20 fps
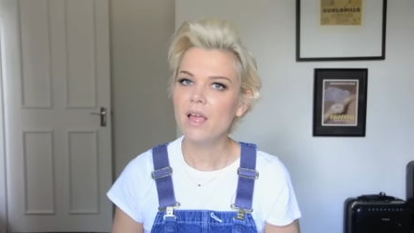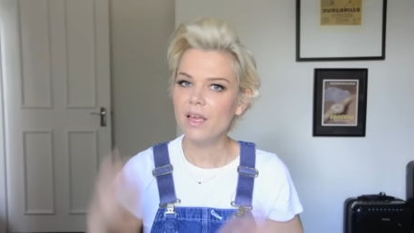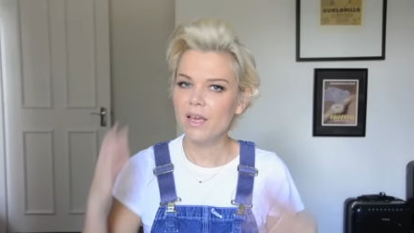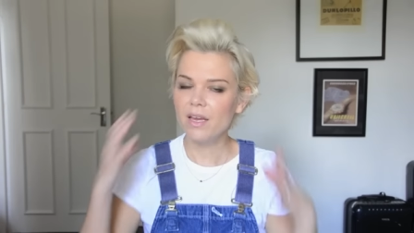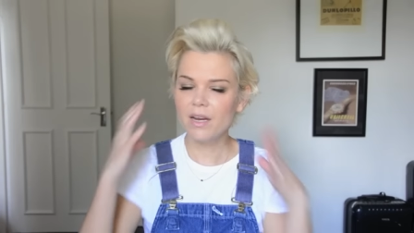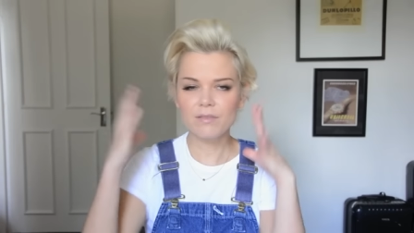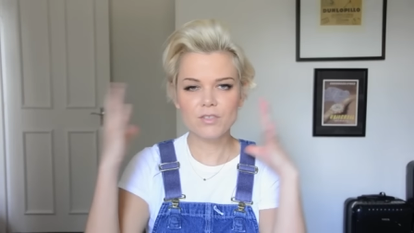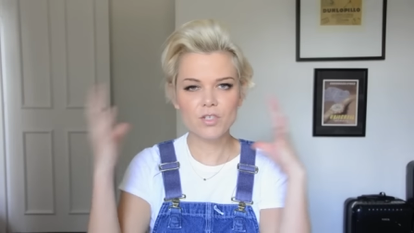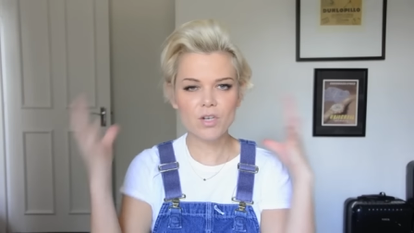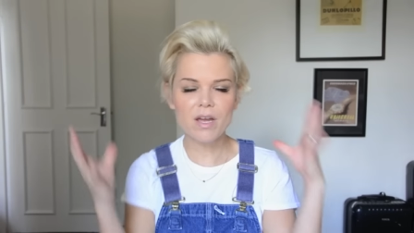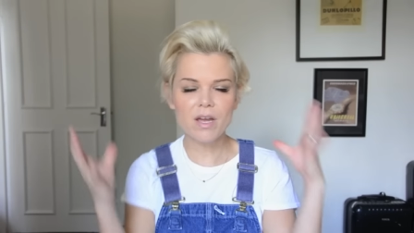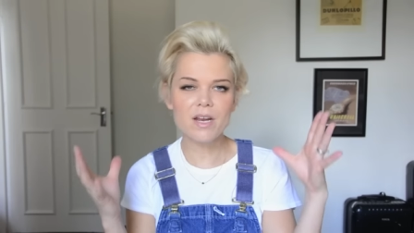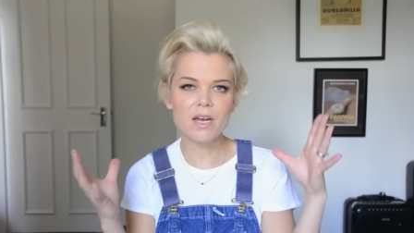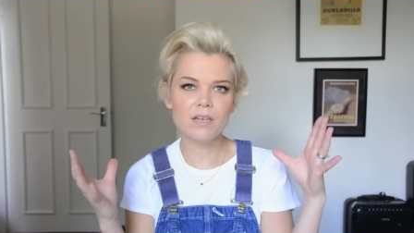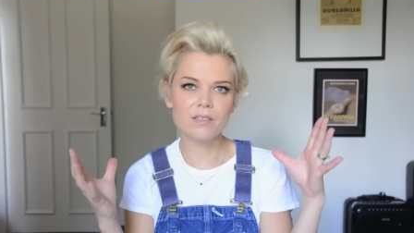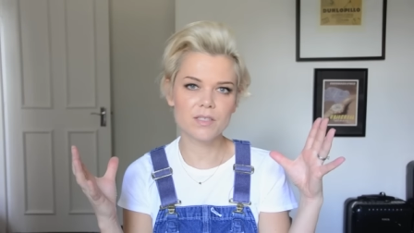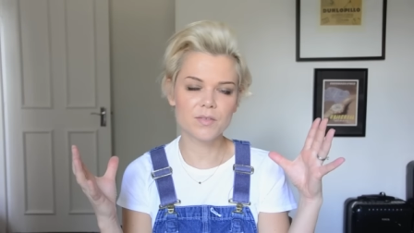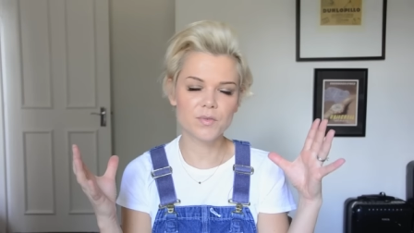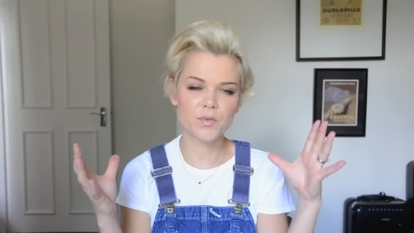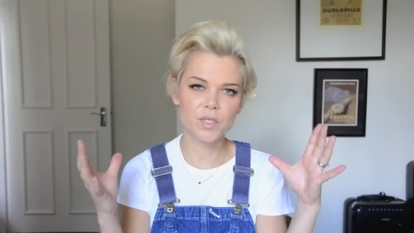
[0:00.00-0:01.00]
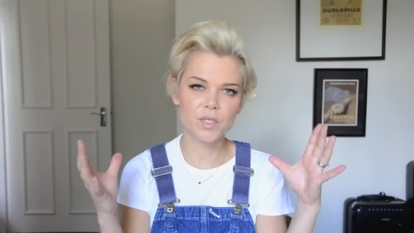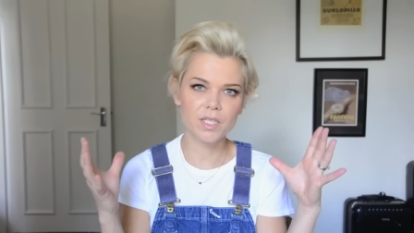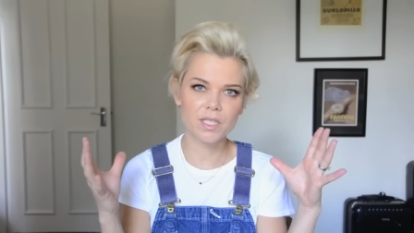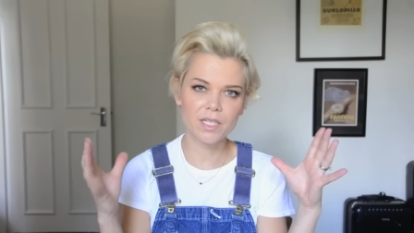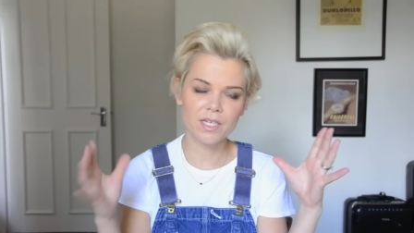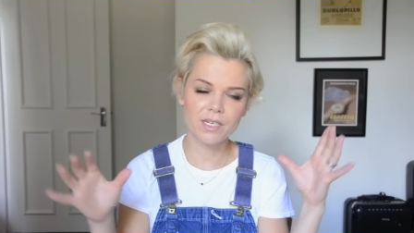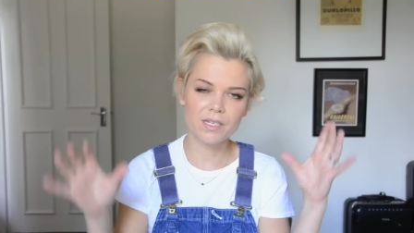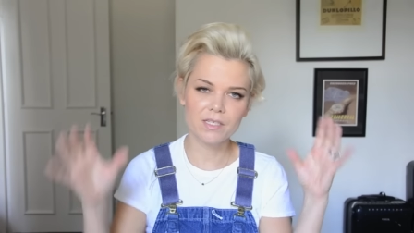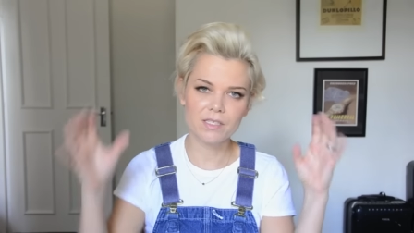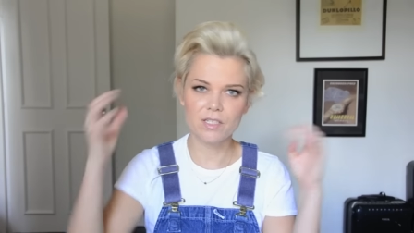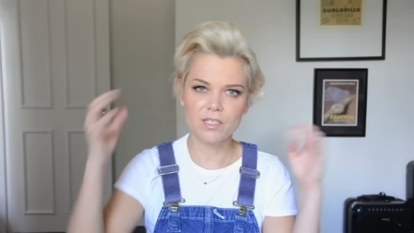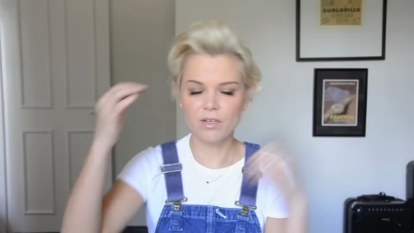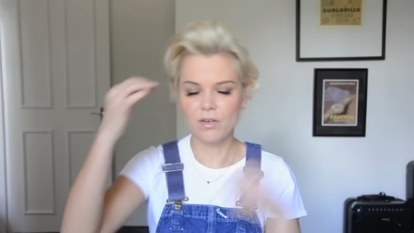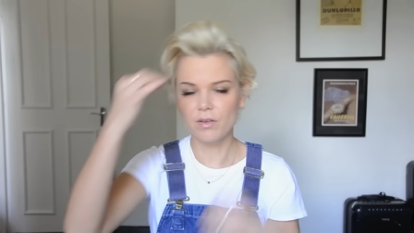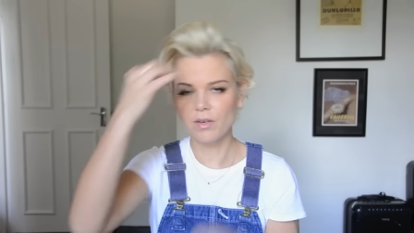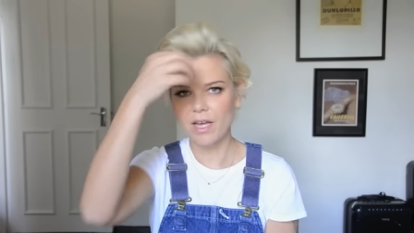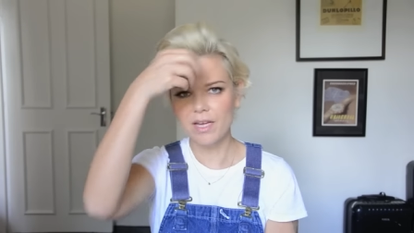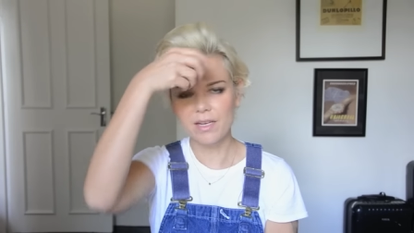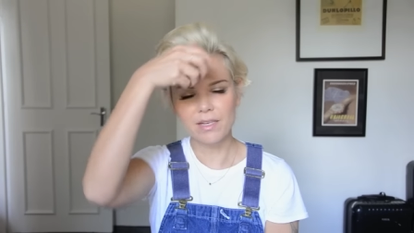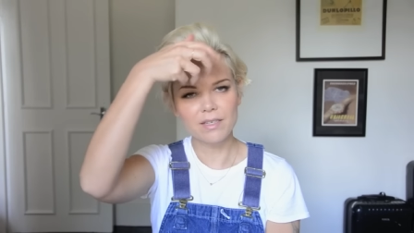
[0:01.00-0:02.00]
And I've tried out different things, you know,
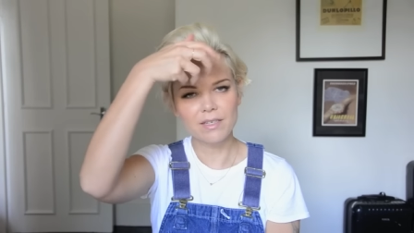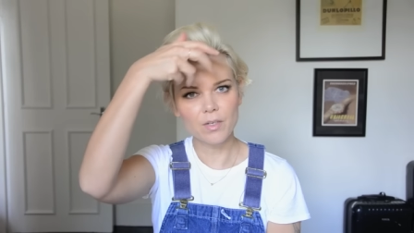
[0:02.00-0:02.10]
like a